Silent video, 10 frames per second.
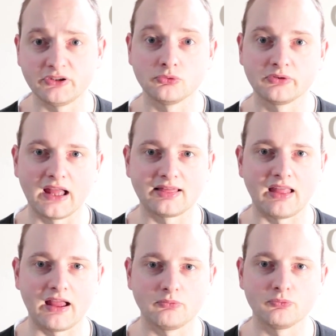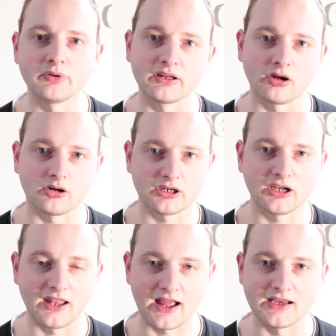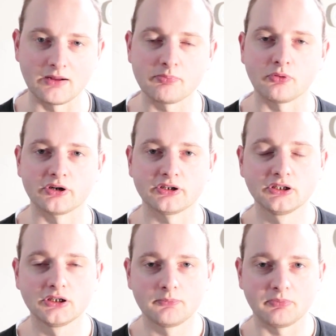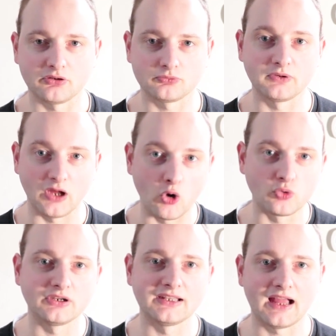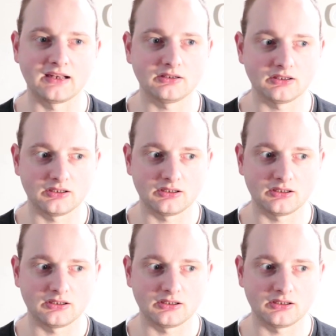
We do get that with our lightning port, because we own that,